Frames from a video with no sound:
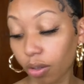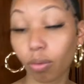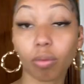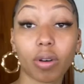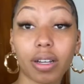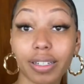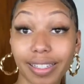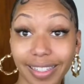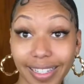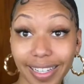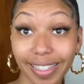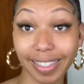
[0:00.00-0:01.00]

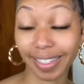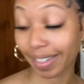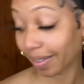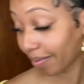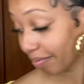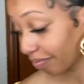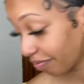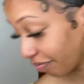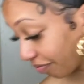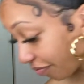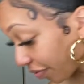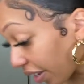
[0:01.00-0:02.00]
160
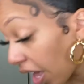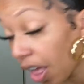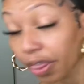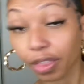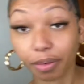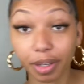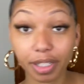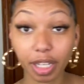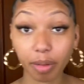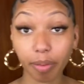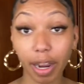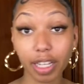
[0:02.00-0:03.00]
the
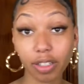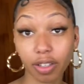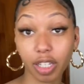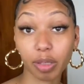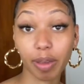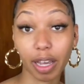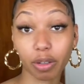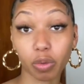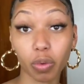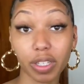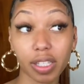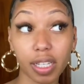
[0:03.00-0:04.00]
retail price on this bag was
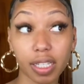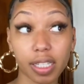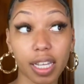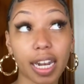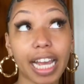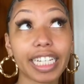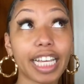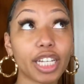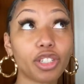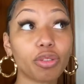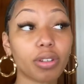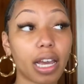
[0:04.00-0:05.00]
160 and i
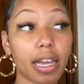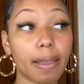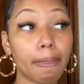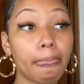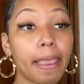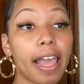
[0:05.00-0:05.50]
kid you not